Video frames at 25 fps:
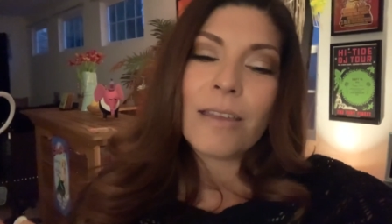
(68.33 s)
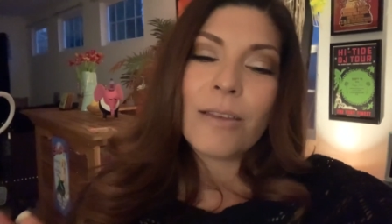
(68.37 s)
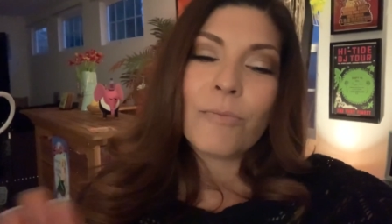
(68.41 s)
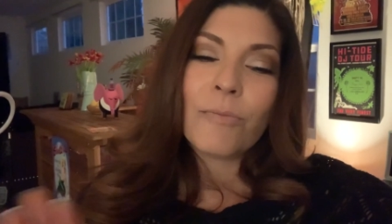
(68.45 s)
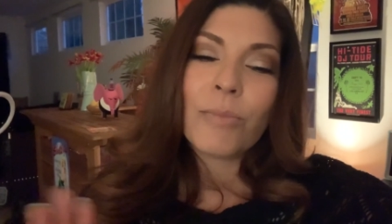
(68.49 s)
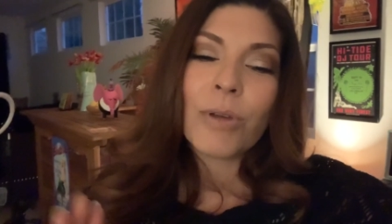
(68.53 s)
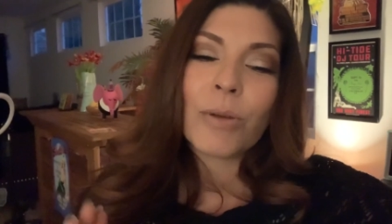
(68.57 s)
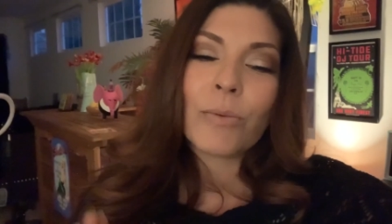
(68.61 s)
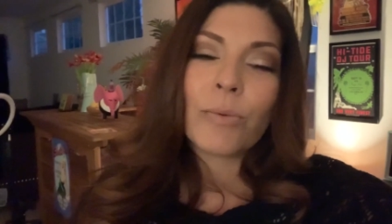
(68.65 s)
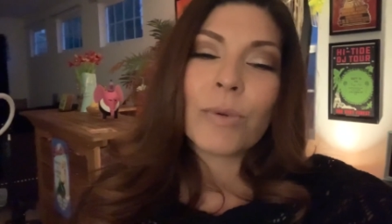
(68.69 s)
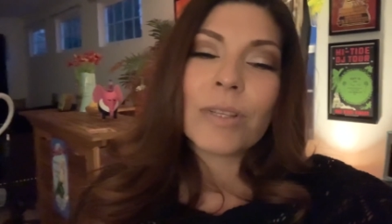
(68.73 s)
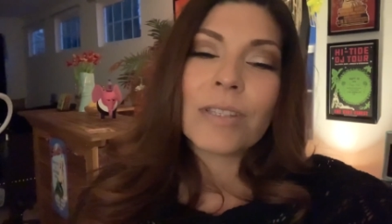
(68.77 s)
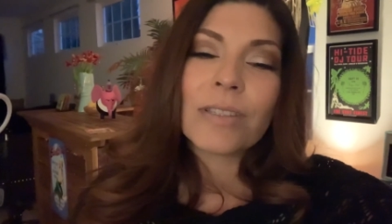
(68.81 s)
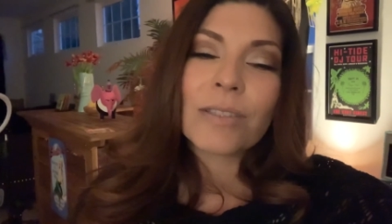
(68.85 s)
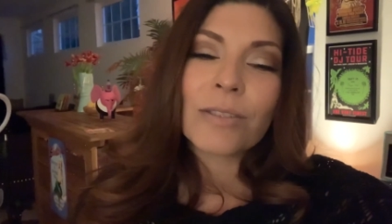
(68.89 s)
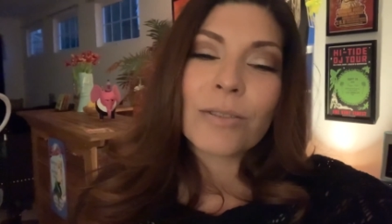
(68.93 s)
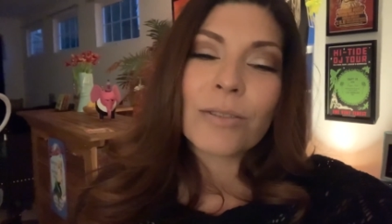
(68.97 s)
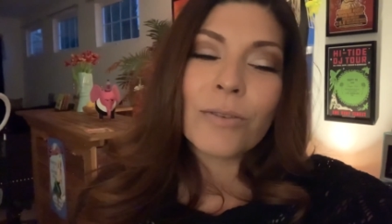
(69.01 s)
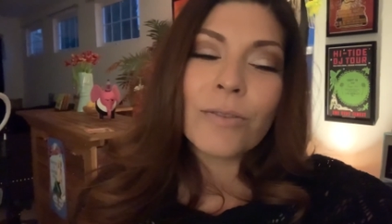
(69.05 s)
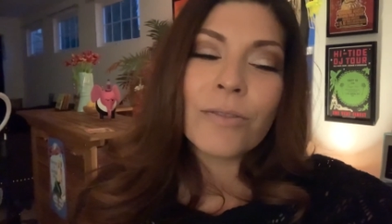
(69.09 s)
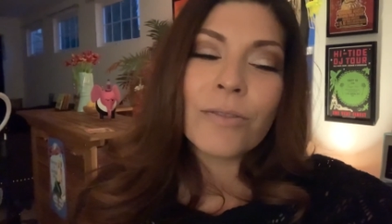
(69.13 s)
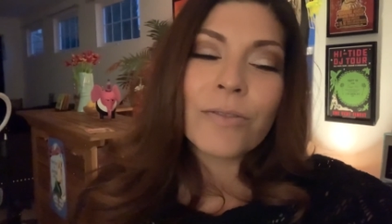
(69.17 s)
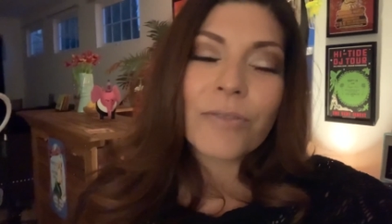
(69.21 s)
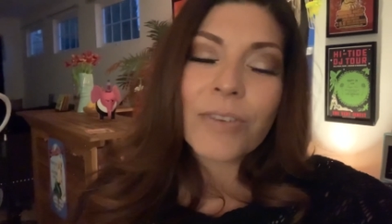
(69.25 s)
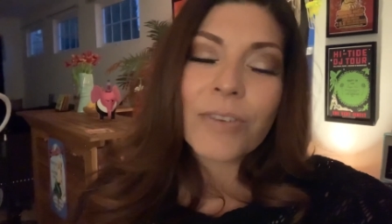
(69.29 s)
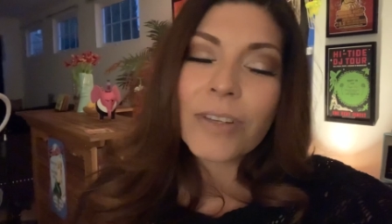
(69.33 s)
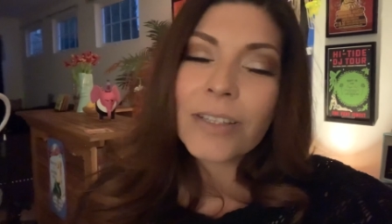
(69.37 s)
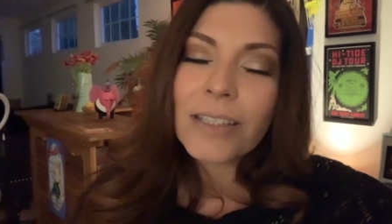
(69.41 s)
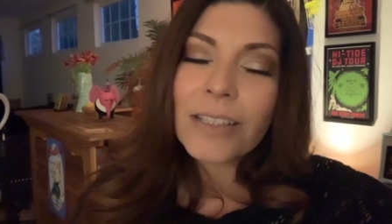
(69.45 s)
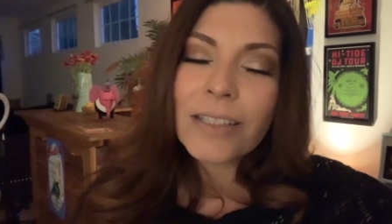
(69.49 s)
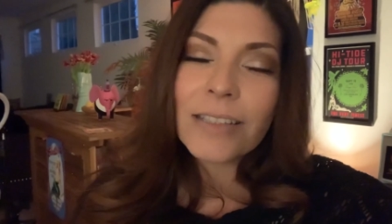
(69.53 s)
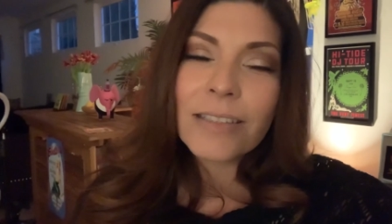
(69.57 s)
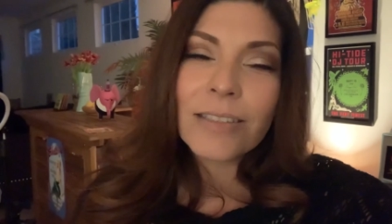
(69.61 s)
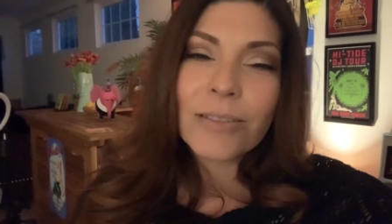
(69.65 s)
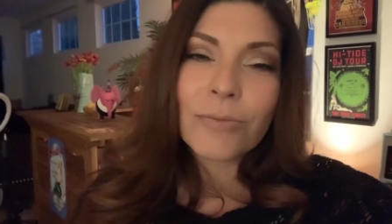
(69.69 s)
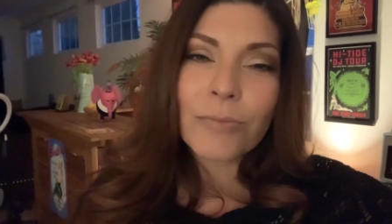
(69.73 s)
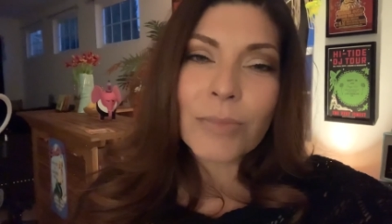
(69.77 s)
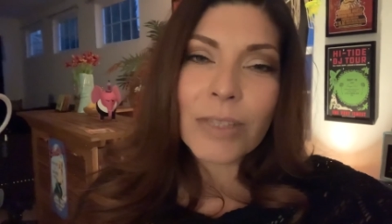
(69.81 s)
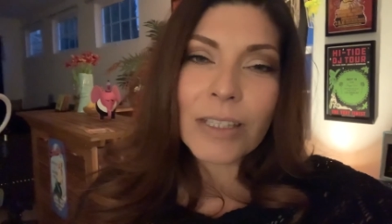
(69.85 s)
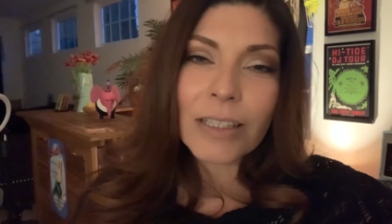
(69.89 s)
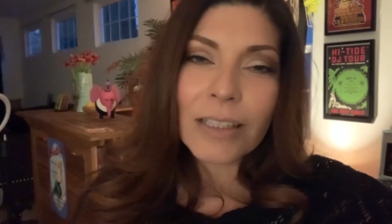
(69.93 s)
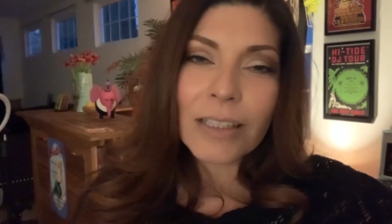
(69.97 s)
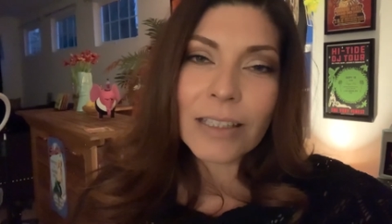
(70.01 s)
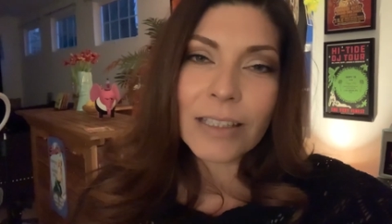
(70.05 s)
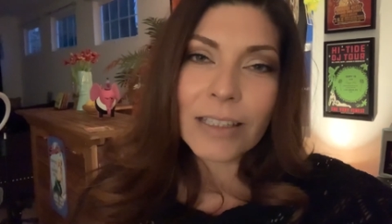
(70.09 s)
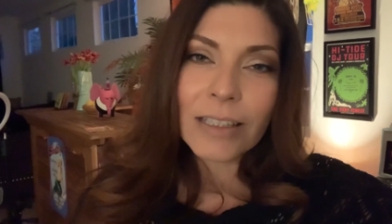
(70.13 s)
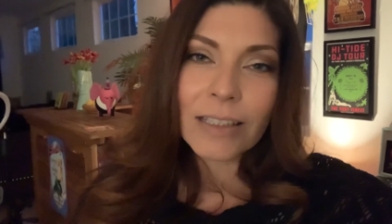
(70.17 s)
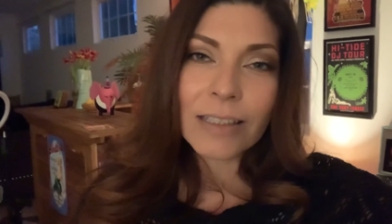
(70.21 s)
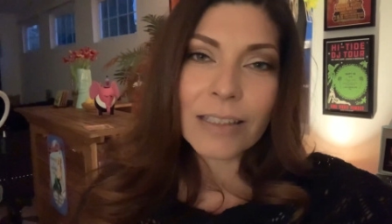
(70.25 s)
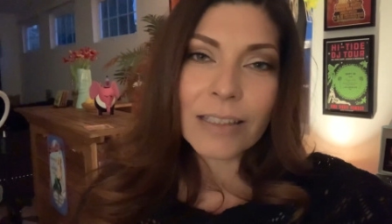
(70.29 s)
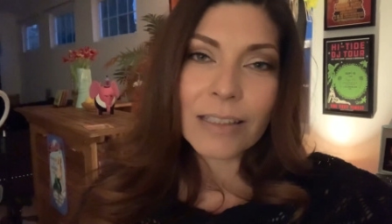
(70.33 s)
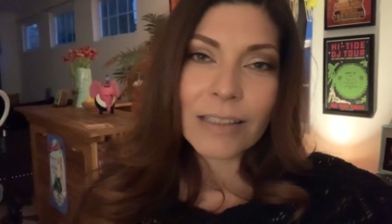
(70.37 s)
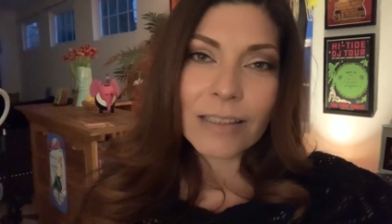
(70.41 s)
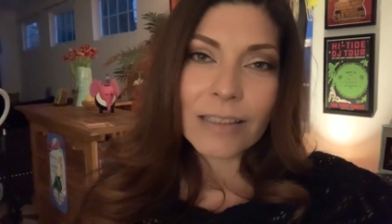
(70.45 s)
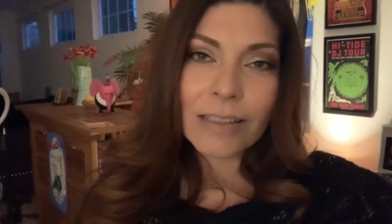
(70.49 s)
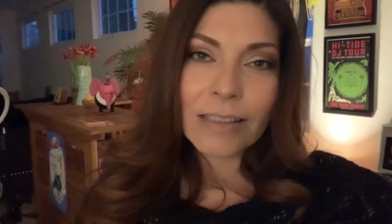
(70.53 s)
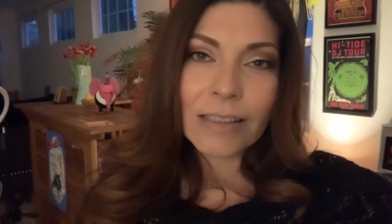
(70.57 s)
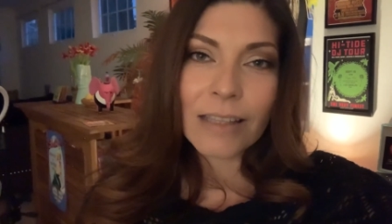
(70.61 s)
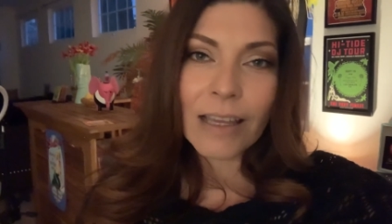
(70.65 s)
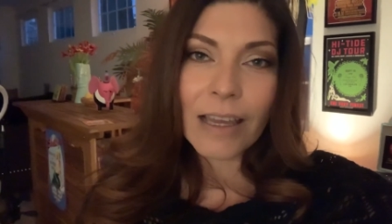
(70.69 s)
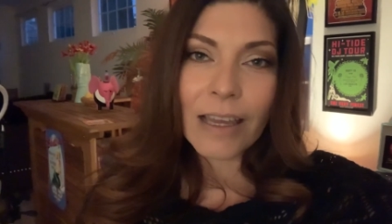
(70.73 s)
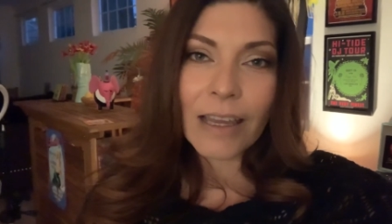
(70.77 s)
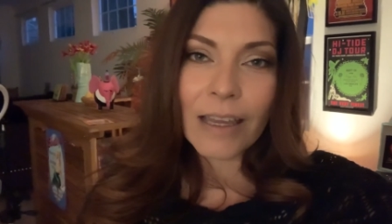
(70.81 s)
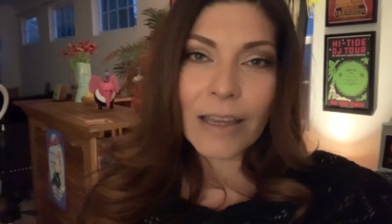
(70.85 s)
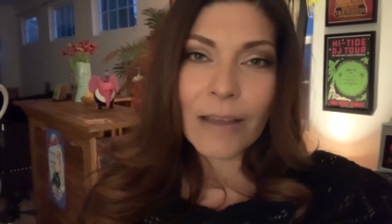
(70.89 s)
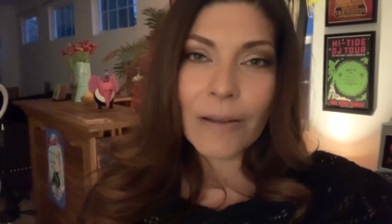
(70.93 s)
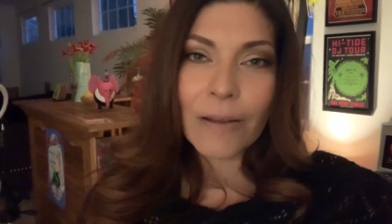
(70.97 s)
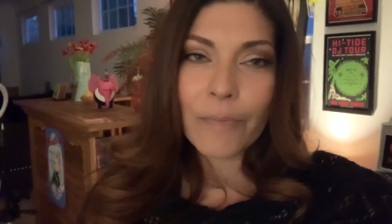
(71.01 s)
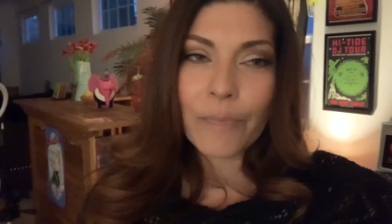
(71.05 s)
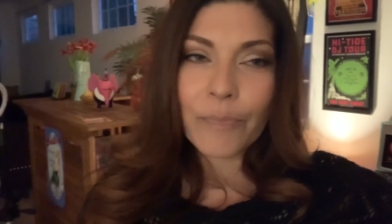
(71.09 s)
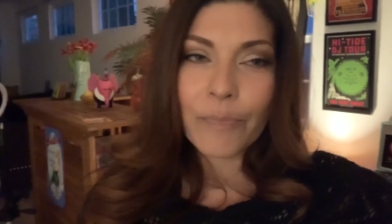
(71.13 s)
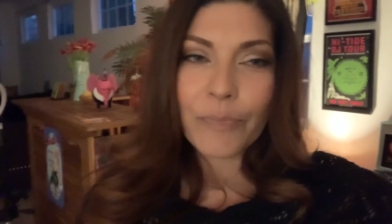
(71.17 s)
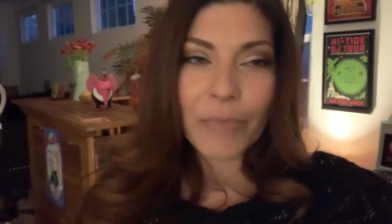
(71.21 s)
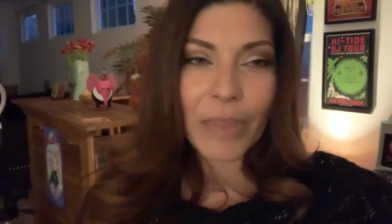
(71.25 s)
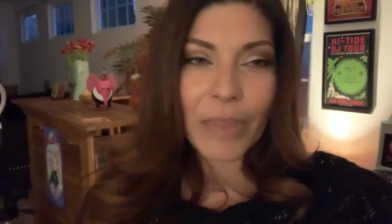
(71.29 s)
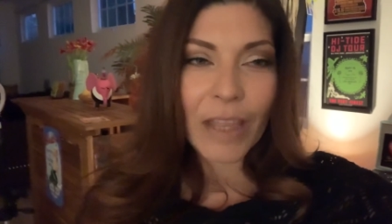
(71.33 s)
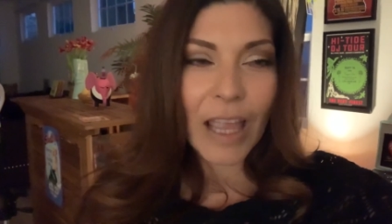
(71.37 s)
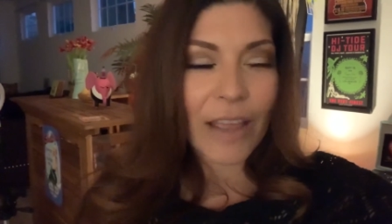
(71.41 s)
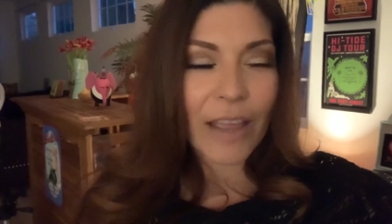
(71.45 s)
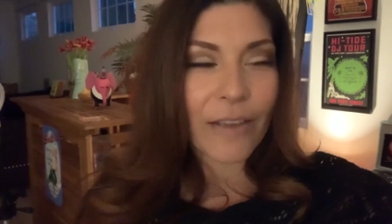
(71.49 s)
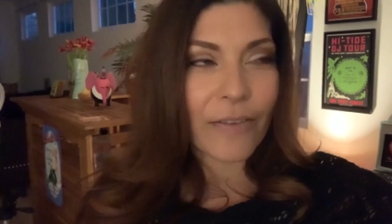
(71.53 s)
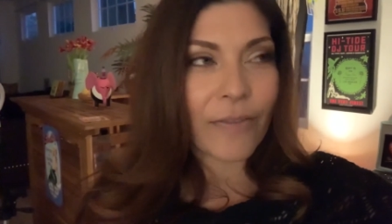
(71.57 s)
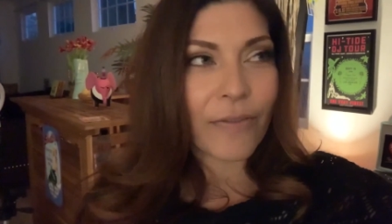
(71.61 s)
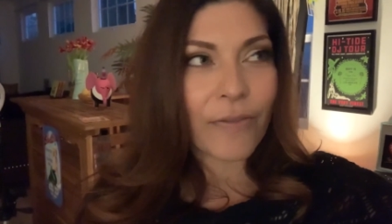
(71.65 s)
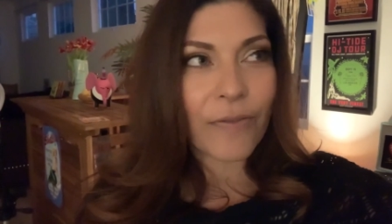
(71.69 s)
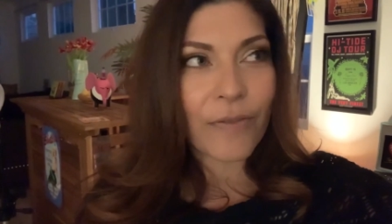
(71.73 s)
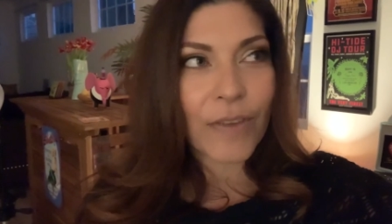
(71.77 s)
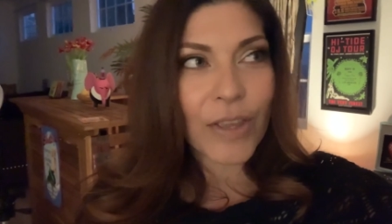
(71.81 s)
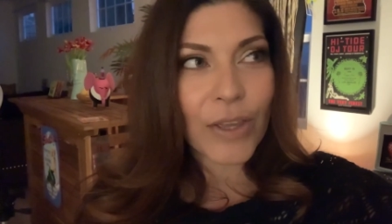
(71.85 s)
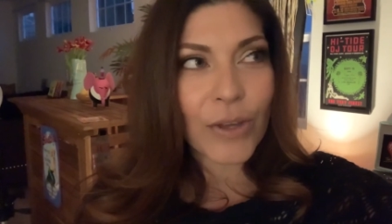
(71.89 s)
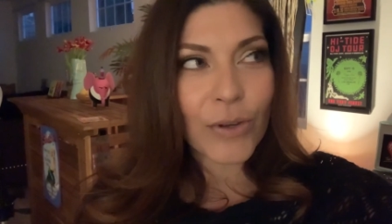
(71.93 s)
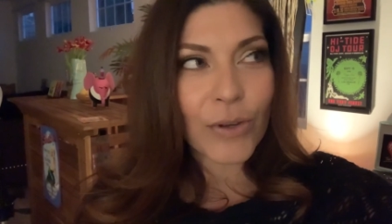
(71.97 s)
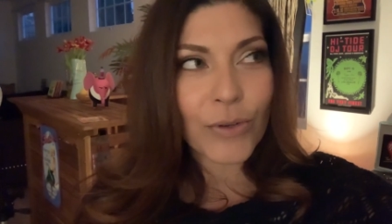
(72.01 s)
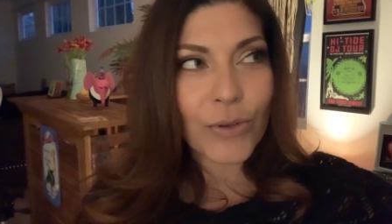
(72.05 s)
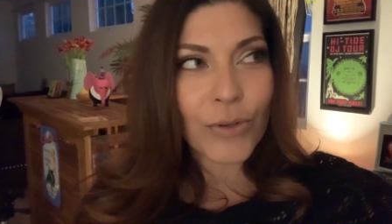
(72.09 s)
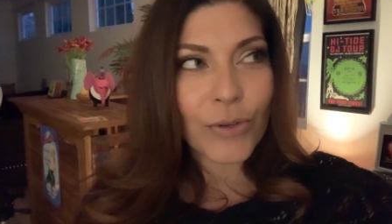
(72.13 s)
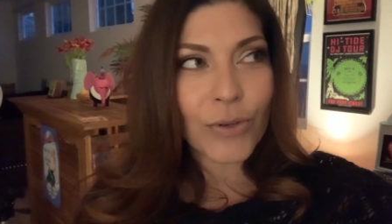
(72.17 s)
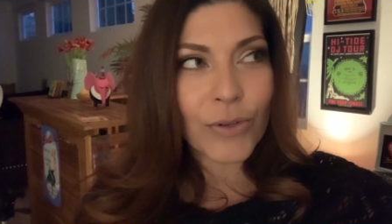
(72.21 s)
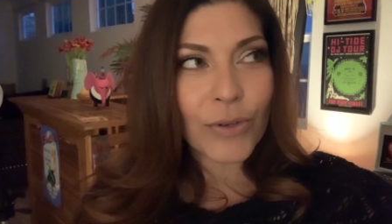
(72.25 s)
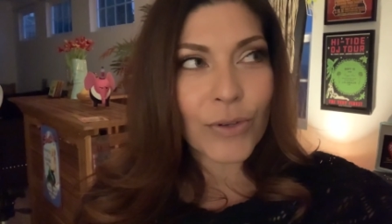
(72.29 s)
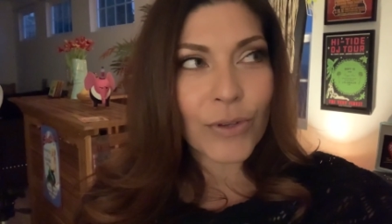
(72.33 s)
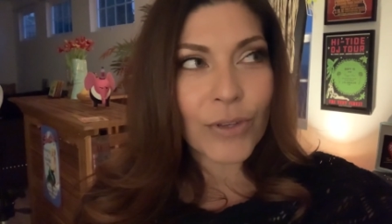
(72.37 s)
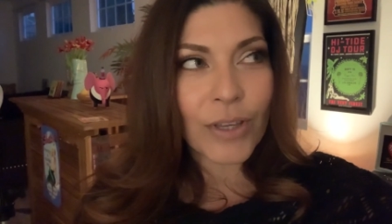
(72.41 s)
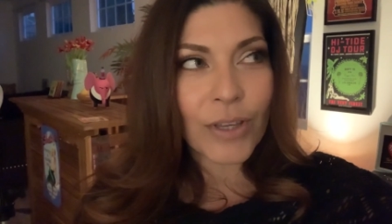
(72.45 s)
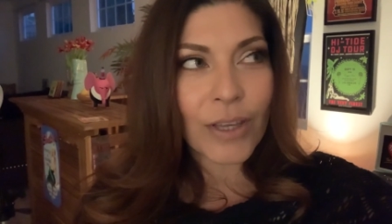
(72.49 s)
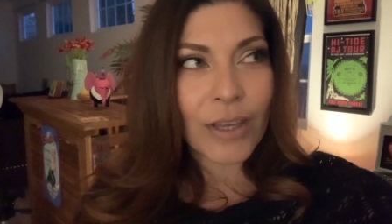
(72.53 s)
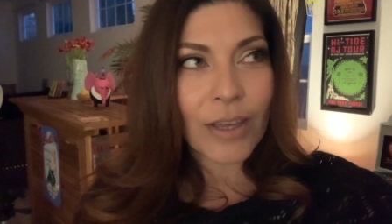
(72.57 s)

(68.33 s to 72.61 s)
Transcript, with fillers: But what's so funny to me is that I feel